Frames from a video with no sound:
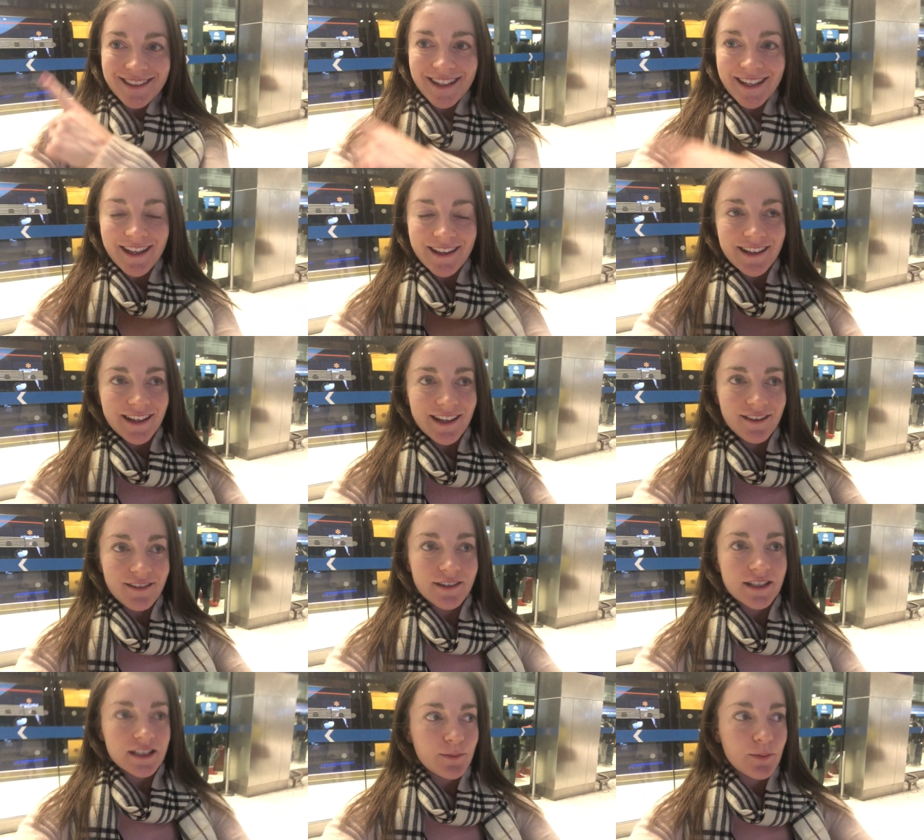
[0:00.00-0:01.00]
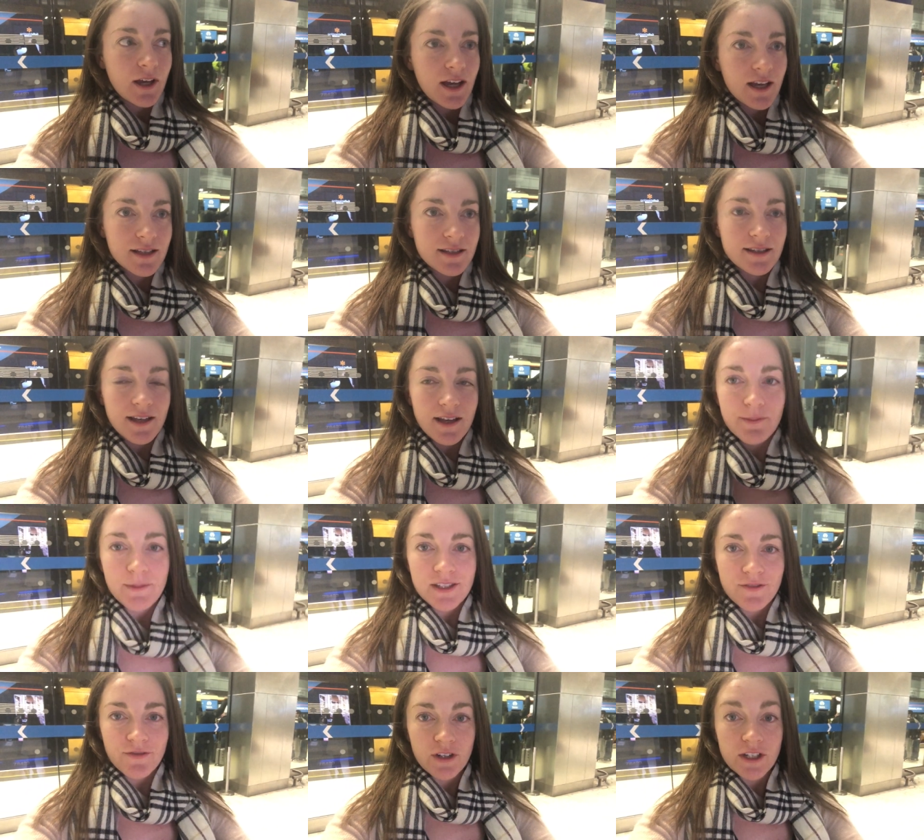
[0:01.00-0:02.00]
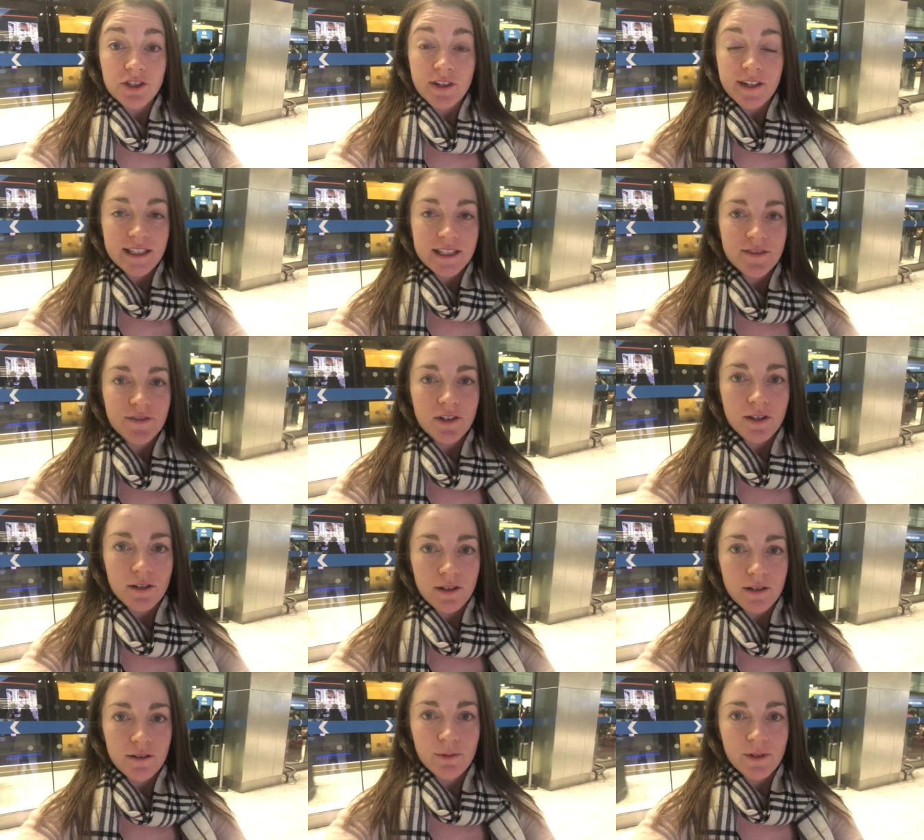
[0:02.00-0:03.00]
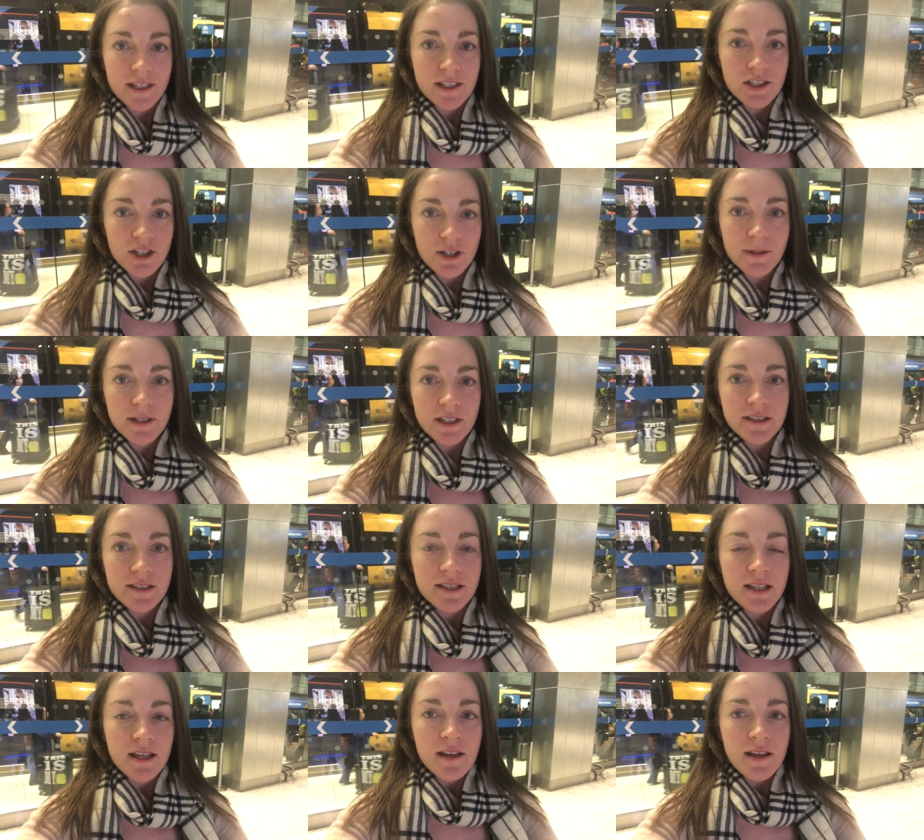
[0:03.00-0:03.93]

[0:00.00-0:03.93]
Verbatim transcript: Get on the Heathrow Express. Um, it's a free transfer within terminals.